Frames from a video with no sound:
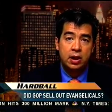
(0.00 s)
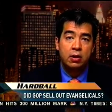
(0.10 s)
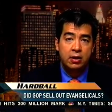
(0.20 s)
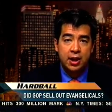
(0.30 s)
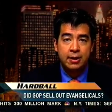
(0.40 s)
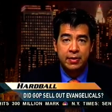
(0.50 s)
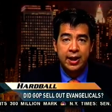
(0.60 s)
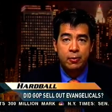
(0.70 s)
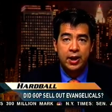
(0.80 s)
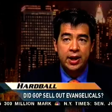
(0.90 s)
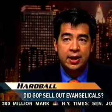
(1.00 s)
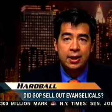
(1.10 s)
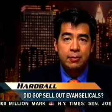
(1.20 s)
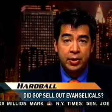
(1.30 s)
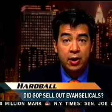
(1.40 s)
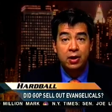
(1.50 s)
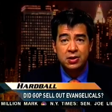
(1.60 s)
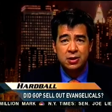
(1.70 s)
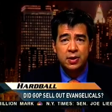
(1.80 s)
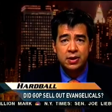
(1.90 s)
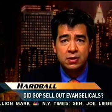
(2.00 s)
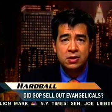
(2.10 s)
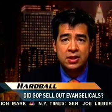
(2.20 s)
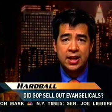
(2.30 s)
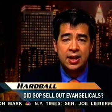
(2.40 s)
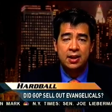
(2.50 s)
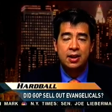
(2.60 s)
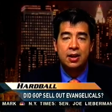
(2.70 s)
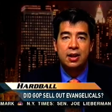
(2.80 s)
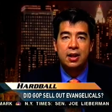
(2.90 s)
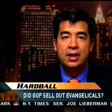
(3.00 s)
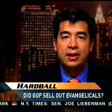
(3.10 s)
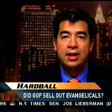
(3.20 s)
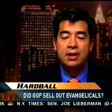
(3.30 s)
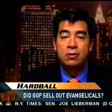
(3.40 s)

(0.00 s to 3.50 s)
Look at him that way. But also understand that